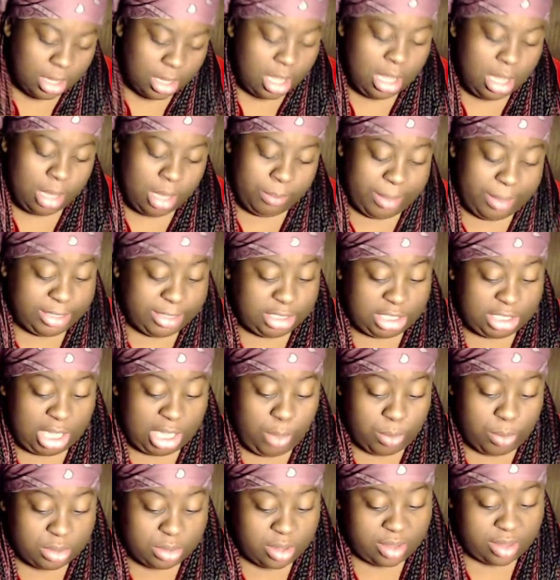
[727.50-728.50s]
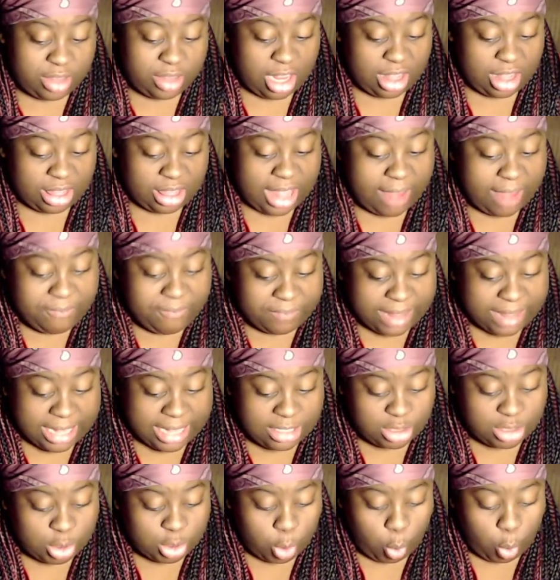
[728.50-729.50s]
But she was on their left flank,
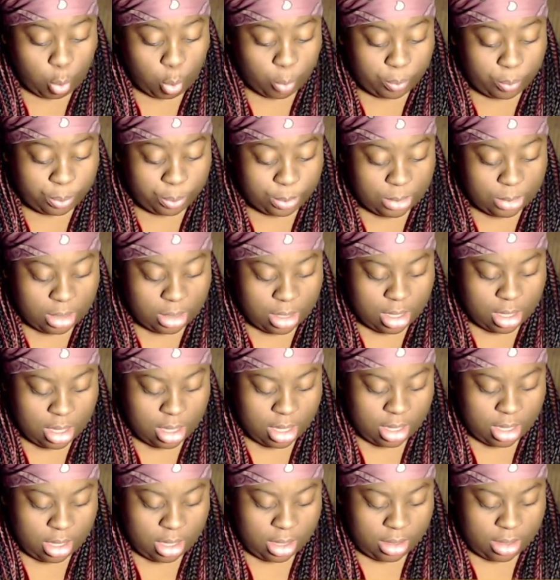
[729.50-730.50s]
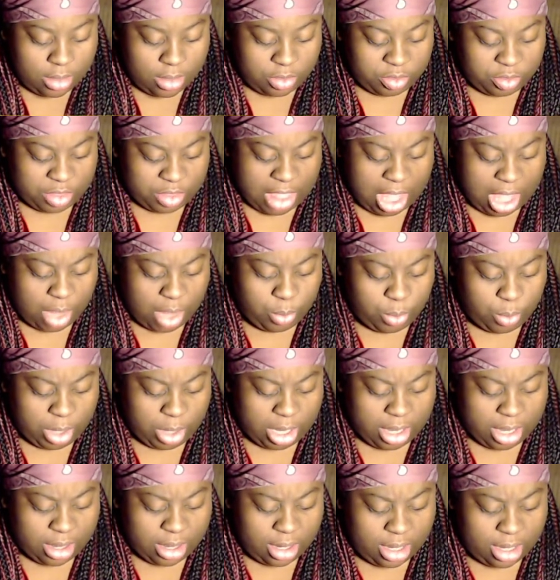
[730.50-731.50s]
too. There were
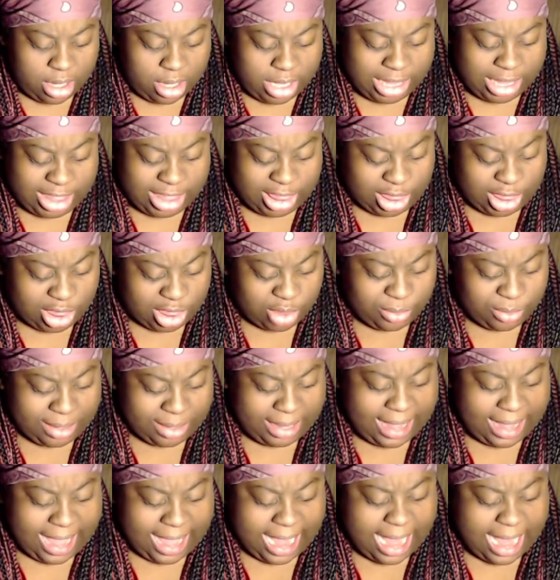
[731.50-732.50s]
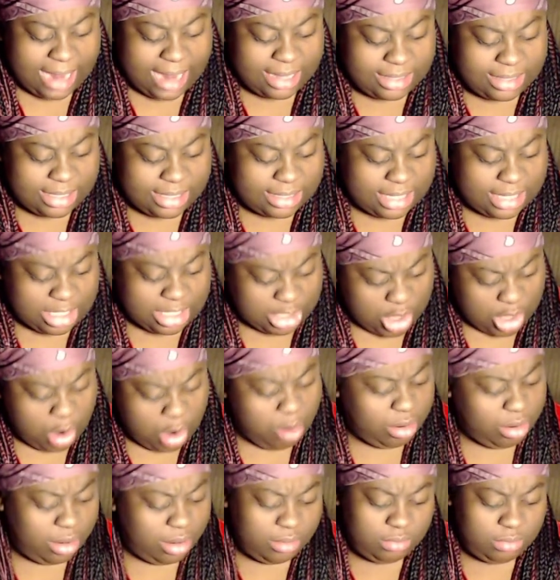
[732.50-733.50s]
3 Alices in total.
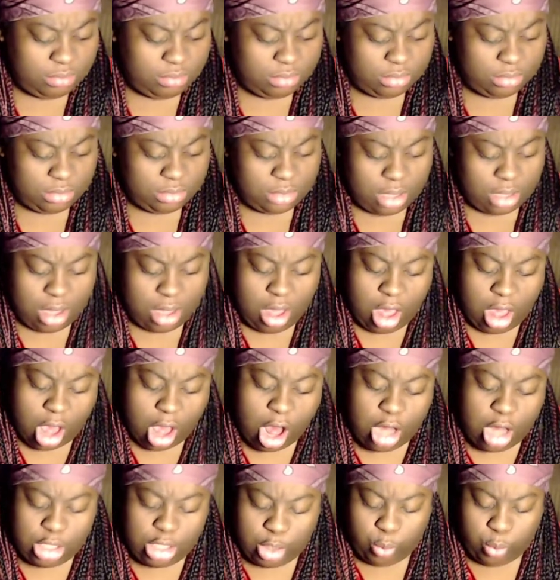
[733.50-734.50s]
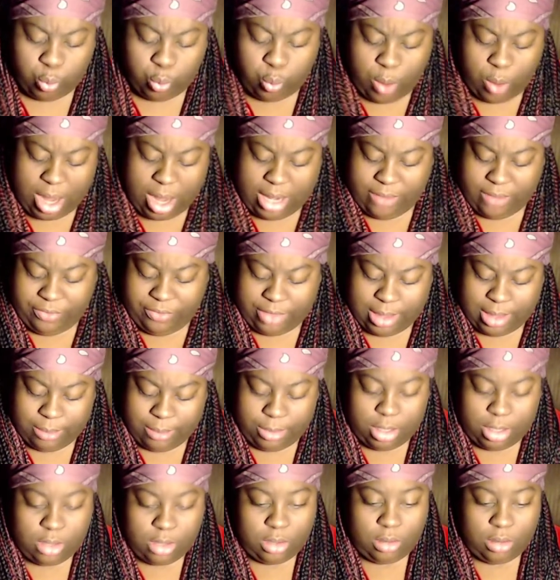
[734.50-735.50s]
Only one of them
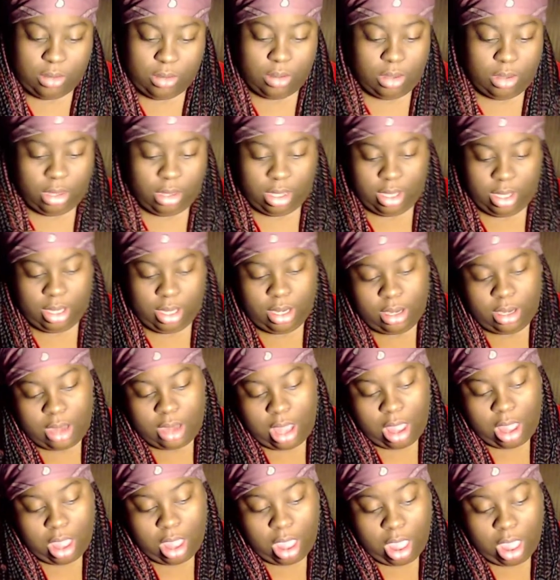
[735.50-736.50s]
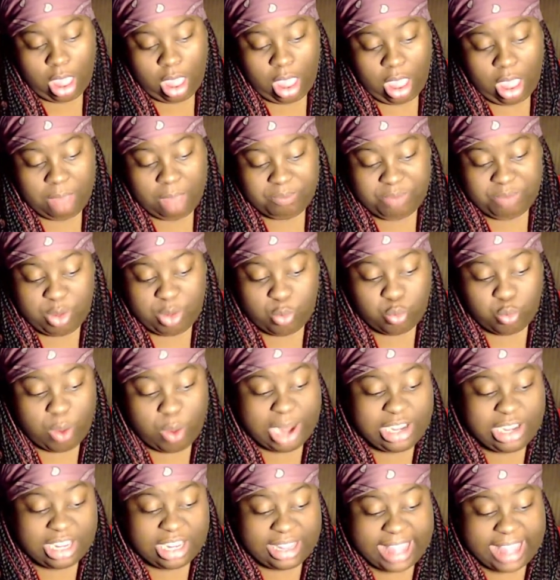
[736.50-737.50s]
could be
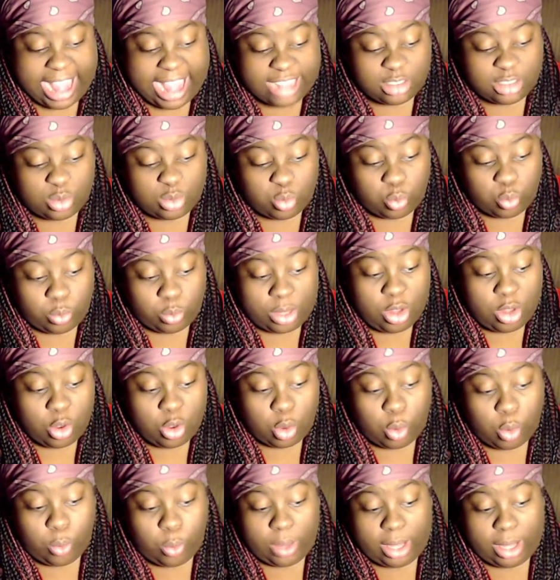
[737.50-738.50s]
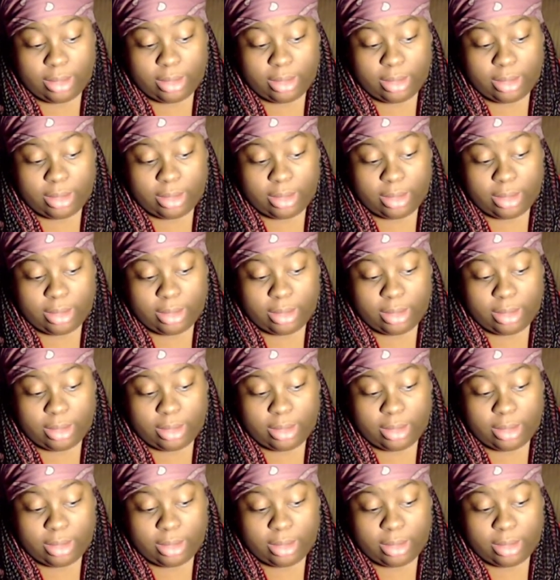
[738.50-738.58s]
Wonderland's real queen.